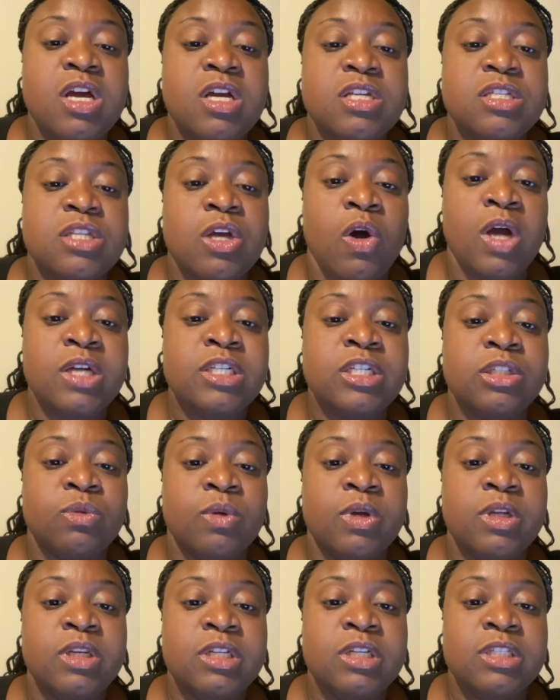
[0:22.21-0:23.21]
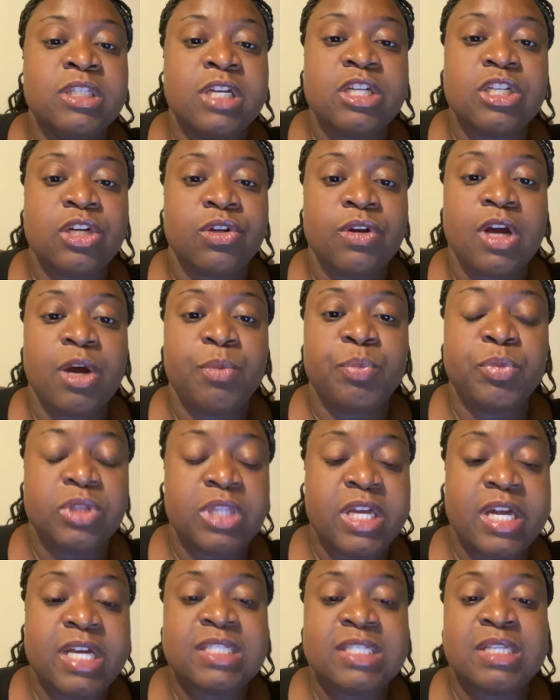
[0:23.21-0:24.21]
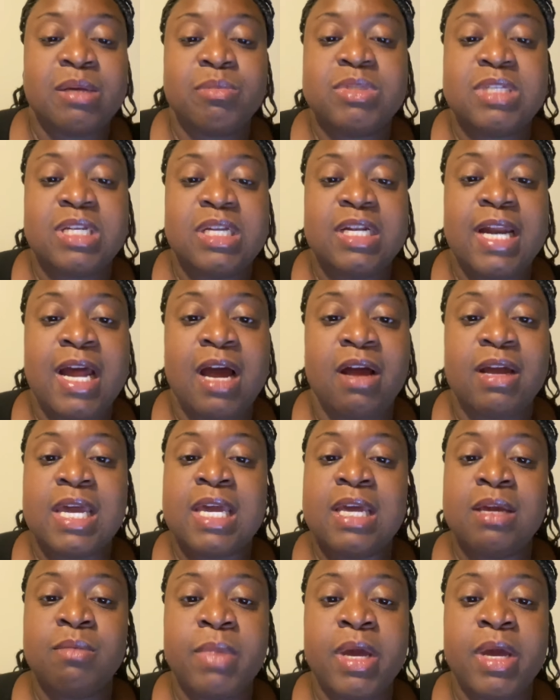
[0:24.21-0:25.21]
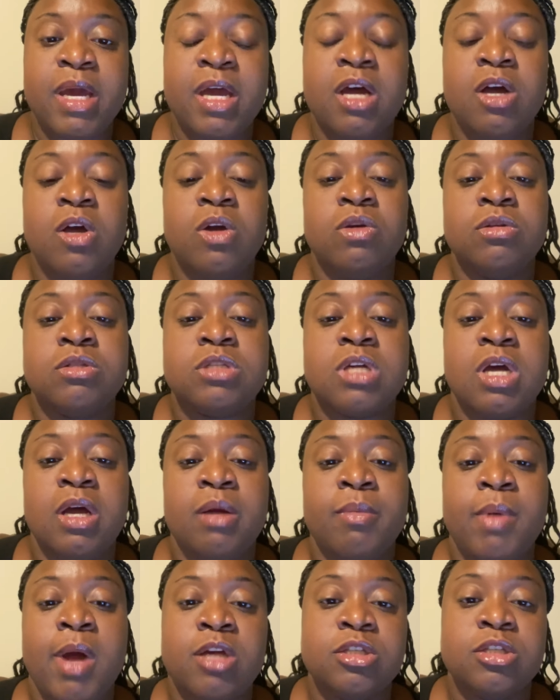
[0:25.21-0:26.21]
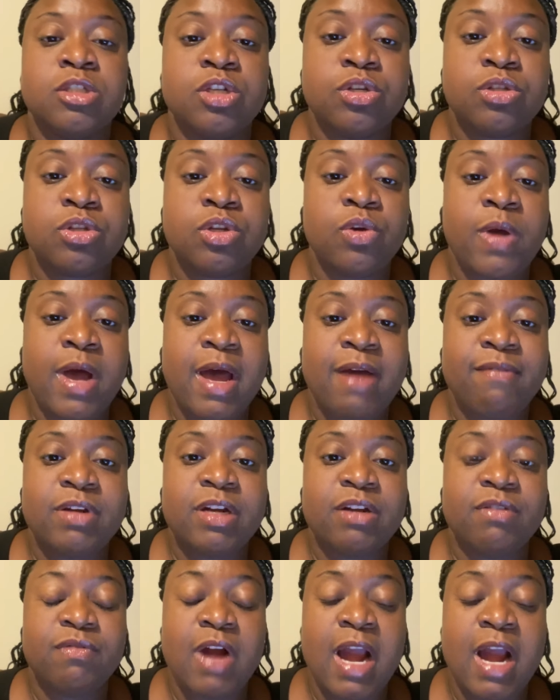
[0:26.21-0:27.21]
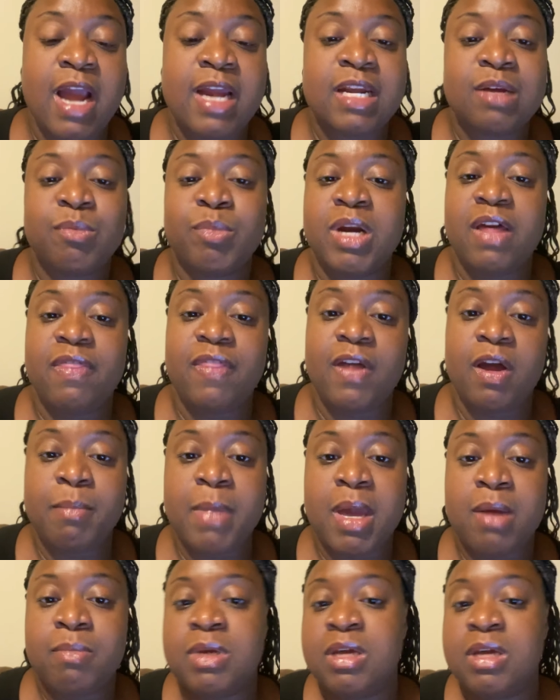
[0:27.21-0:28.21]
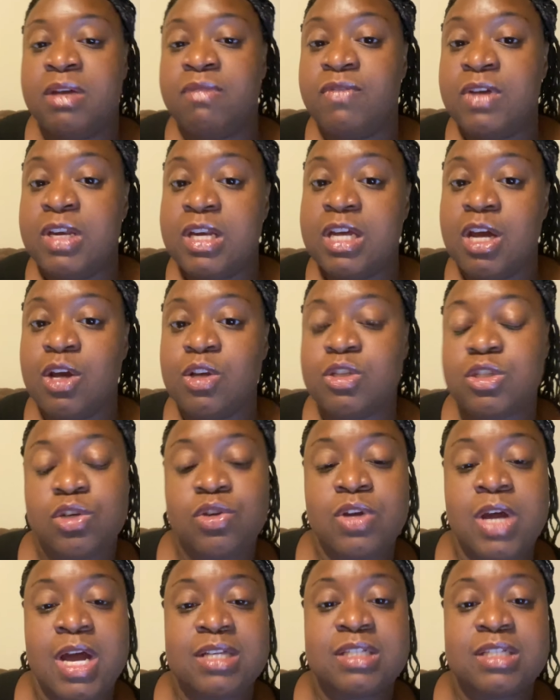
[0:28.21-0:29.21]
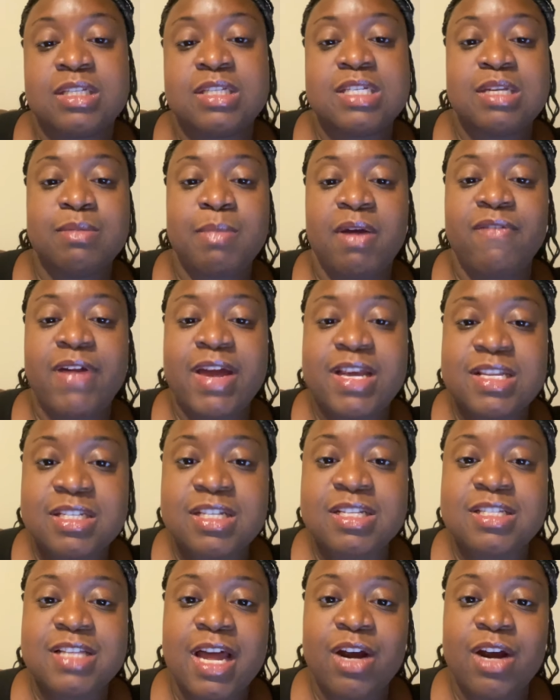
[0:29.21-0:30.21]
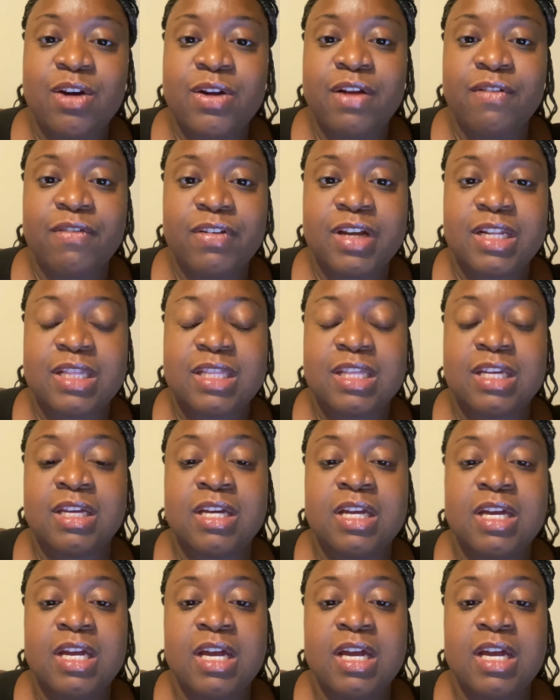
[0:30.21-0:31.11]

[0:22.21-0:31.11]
So I just wanted to touch on a couple things. I'm sending out emails also so you'll have it in writing, but I thought maybe a video so you guys could see my face because I don't ever get to